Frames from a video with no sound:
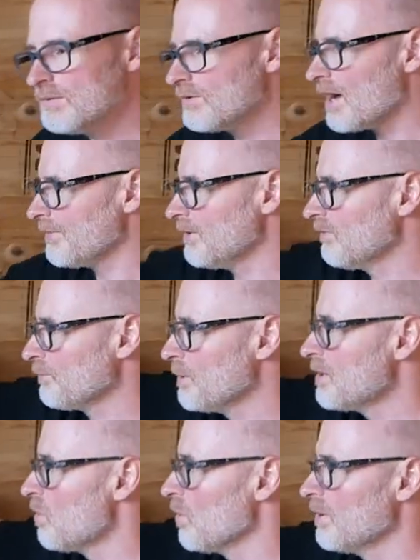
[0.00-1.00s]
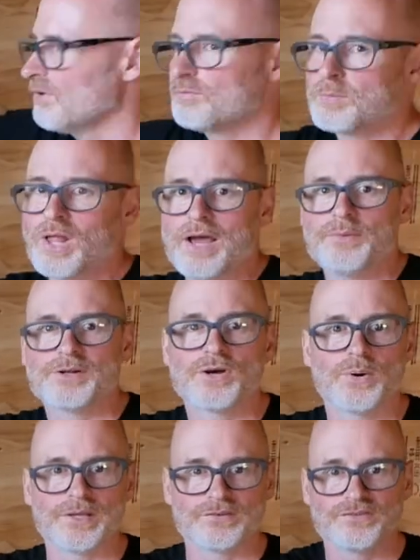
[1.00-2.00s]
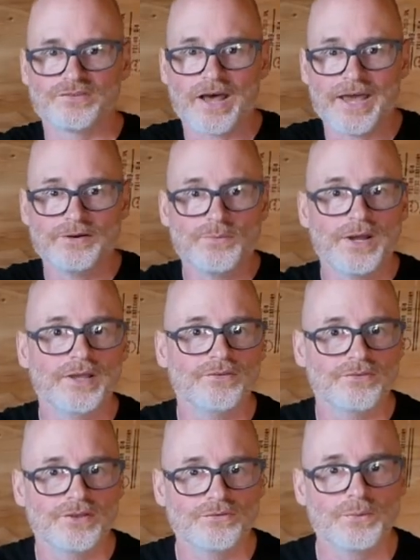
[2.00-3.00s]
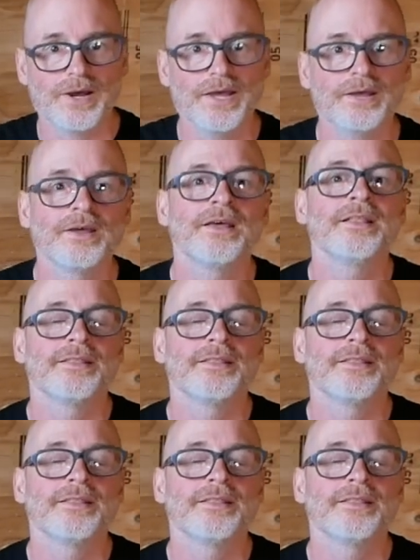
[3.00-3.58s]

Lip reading: We've got this 3/4-inch plywood going sideways this way.